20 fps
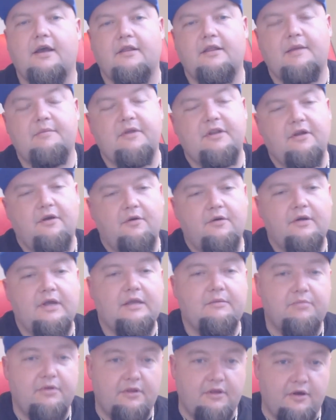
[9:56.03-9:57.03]
let me know
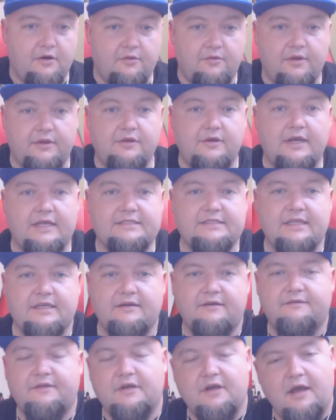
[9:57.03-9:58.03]
below what you guys
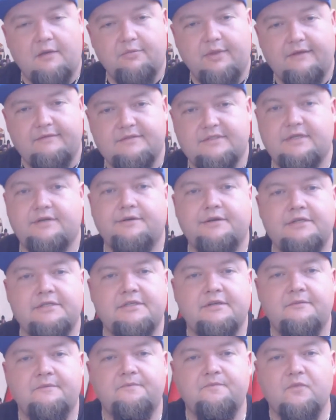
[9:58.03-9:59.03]
think of the Complyfe series.
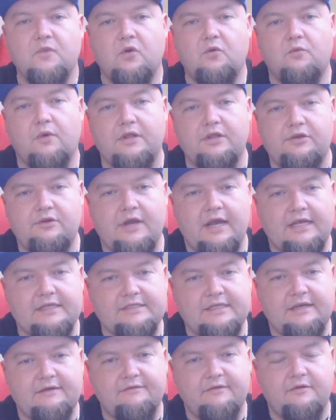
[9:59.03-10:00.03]
what you
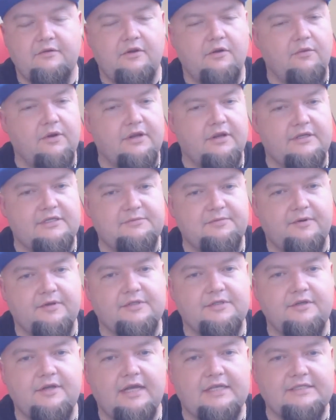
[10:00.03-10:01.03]
guys have, you know, what
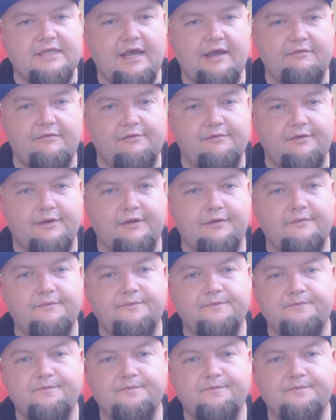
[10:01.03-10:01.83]
experience you guys have of it.